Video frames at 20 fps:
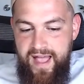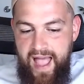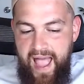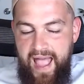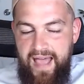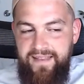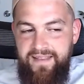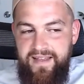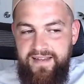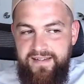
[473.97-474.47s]

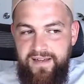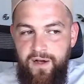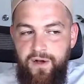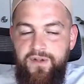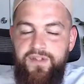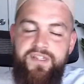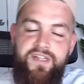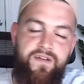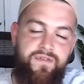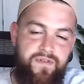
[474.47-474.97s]
and they say, oh,
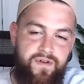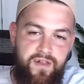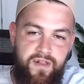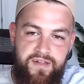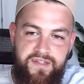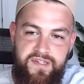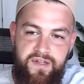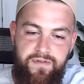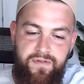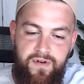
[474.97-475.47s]
astaghfirullah,
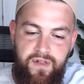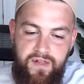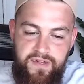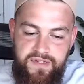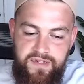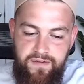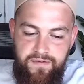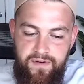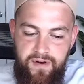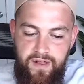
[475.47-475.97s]
astaghfirullah,
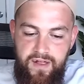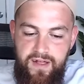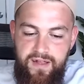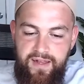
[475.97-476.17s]
astaghfirullah.